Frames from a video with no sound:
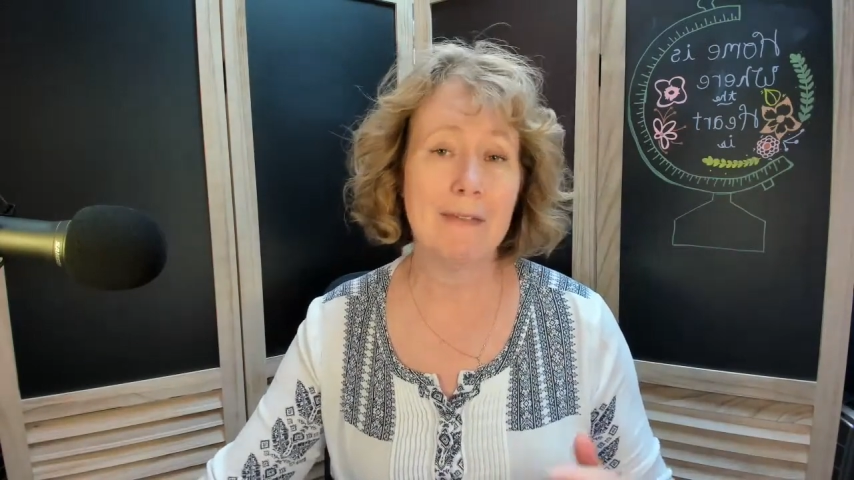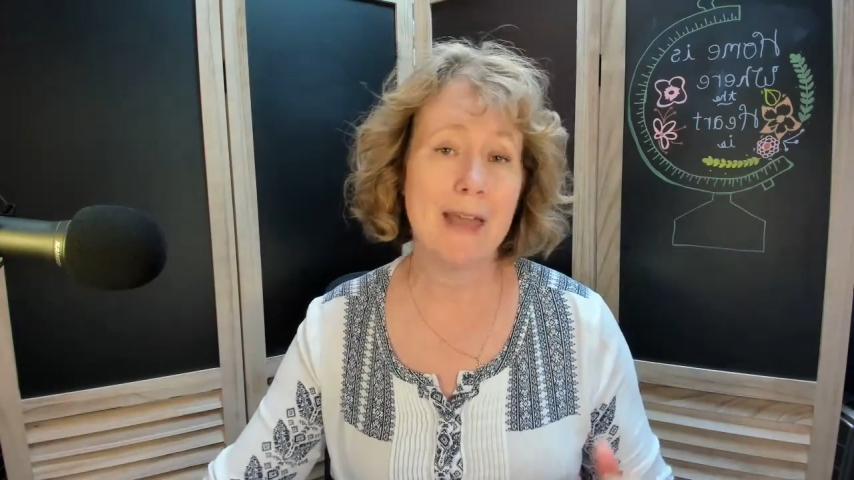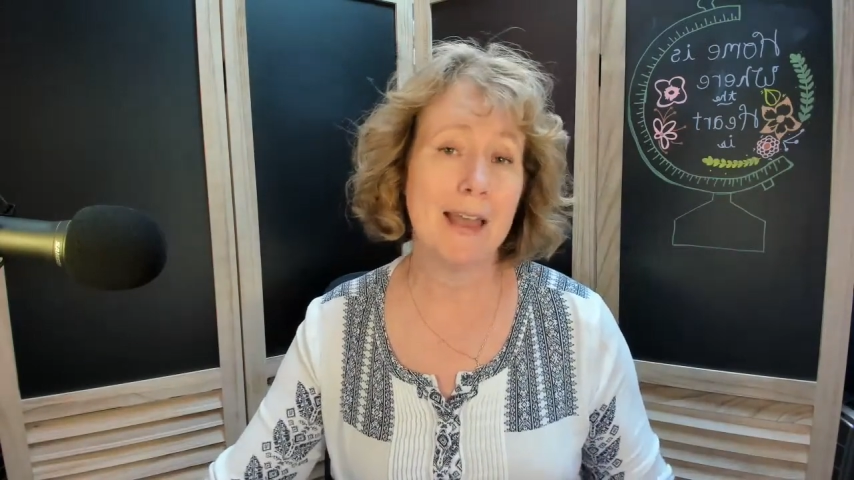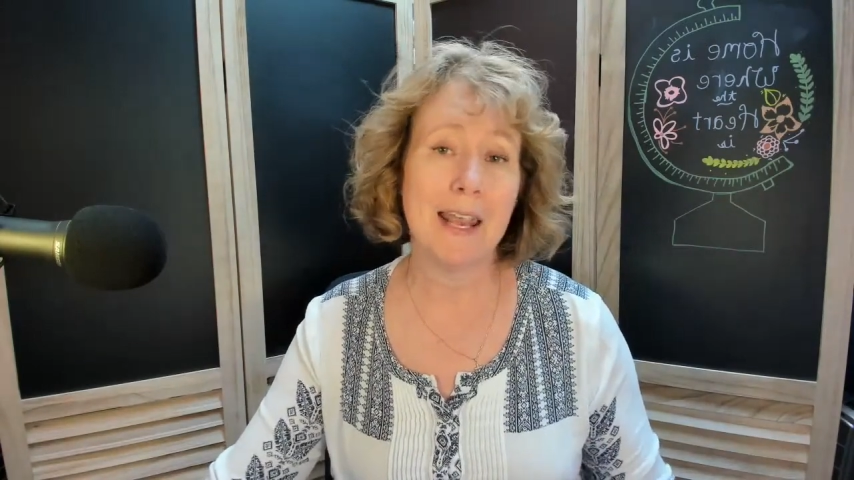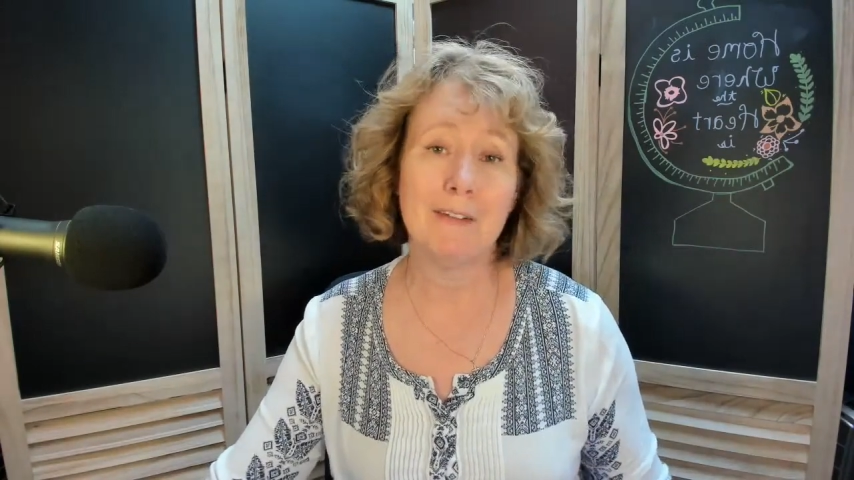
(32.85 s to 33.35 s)
I've
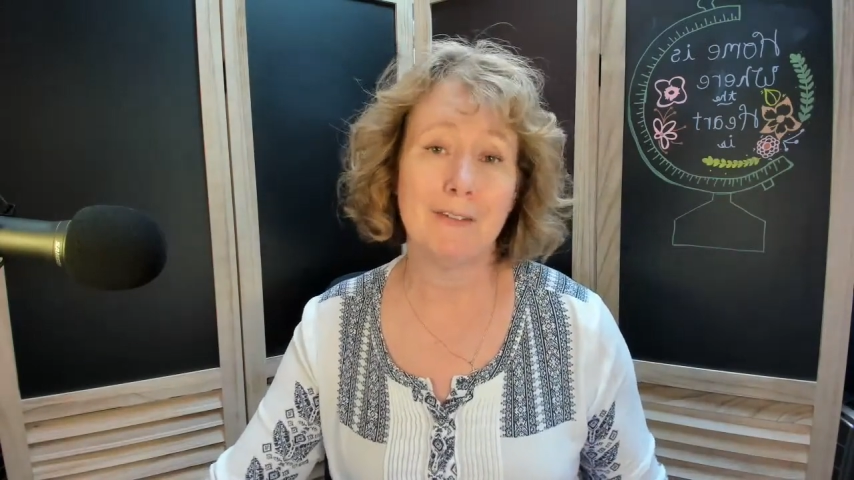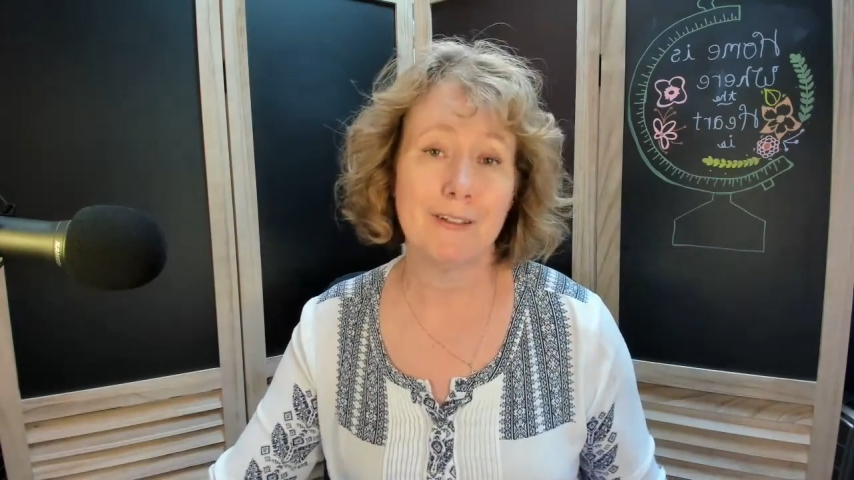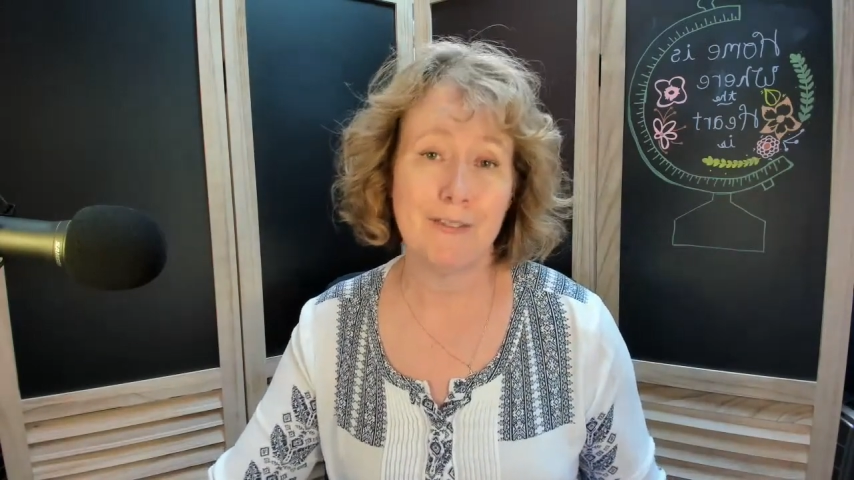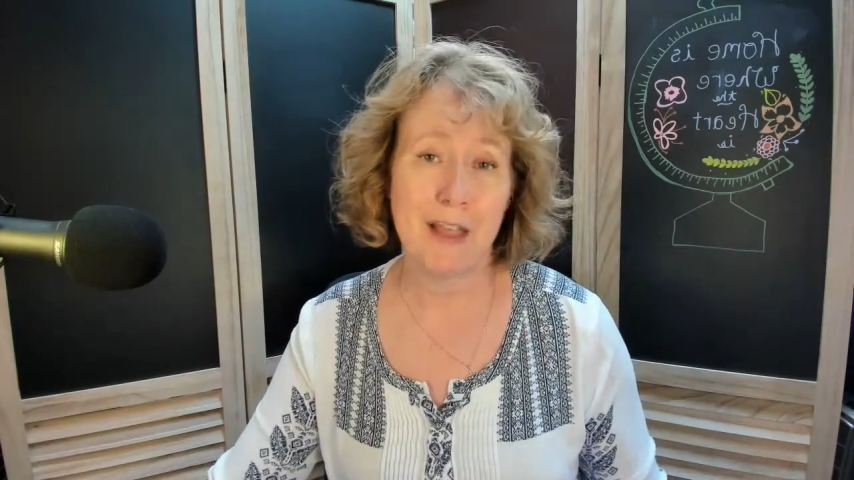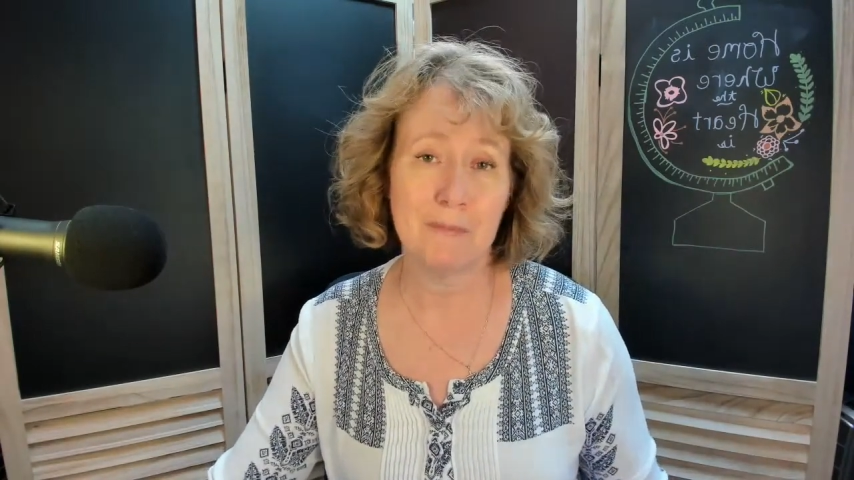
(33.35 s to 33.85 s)
had
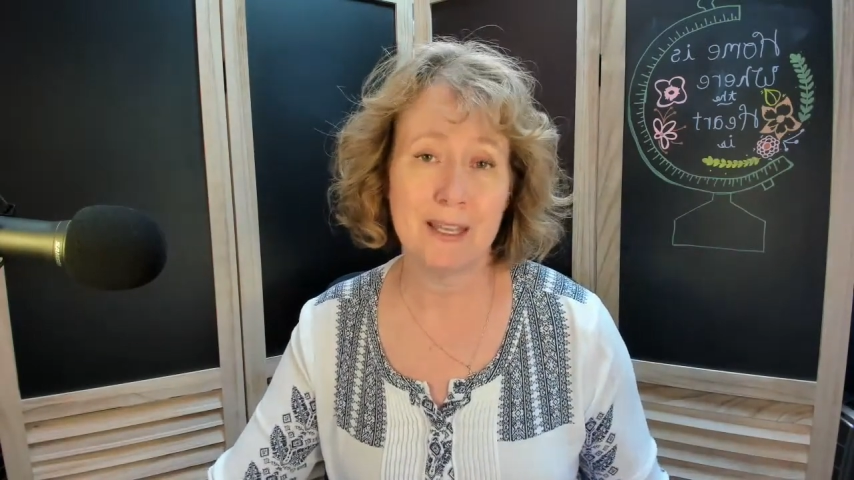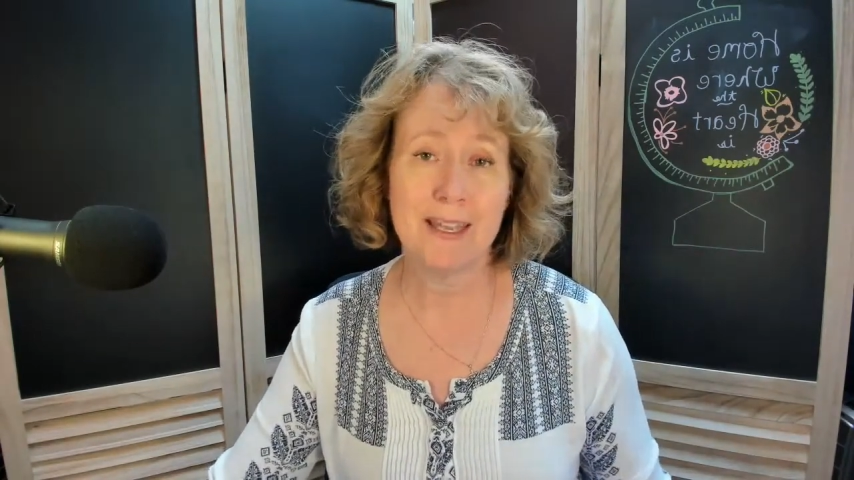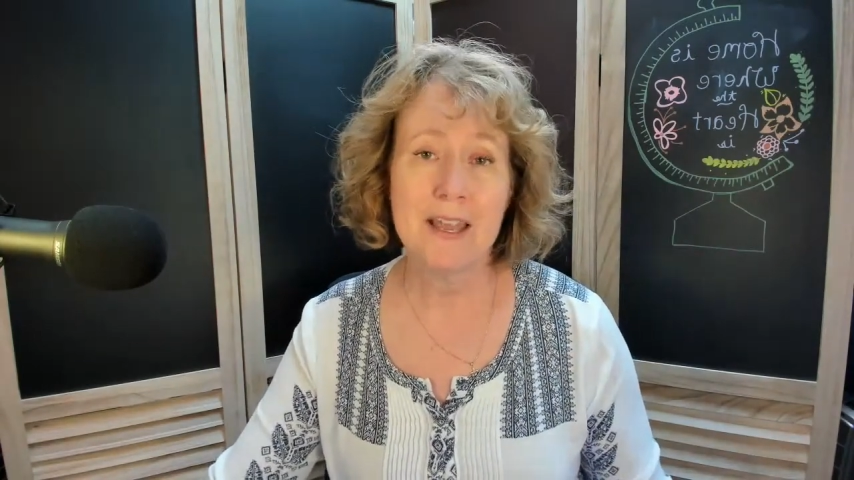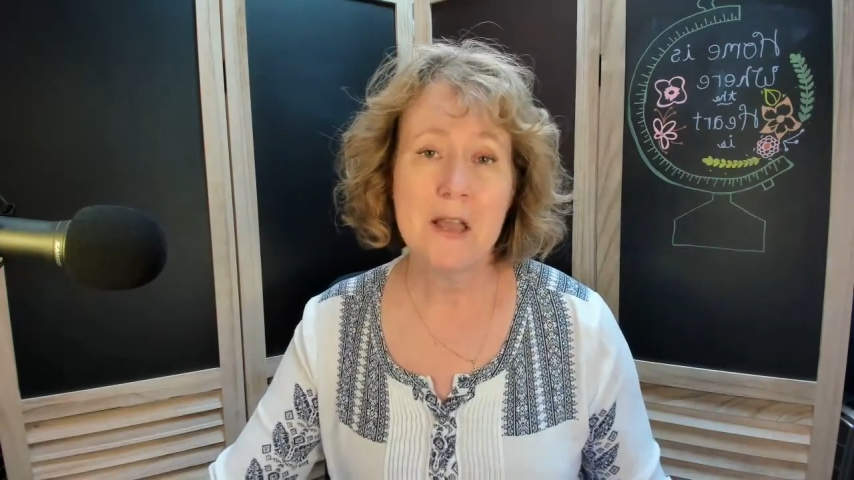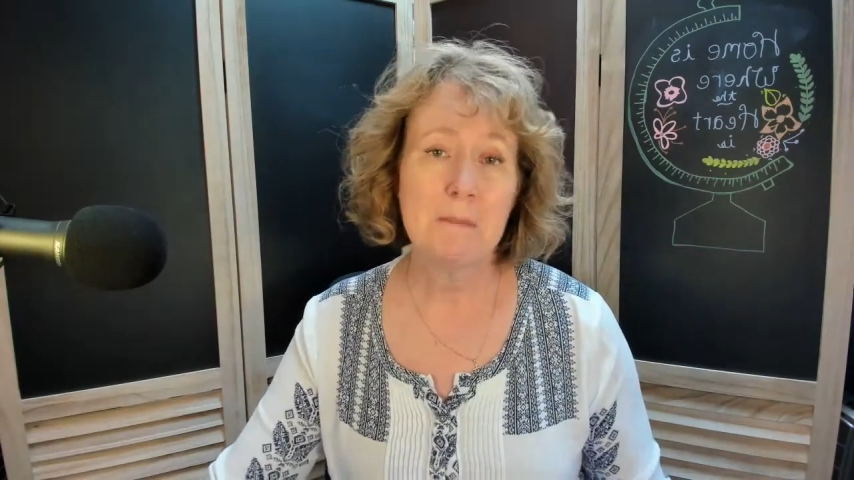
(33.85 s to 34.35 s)
every family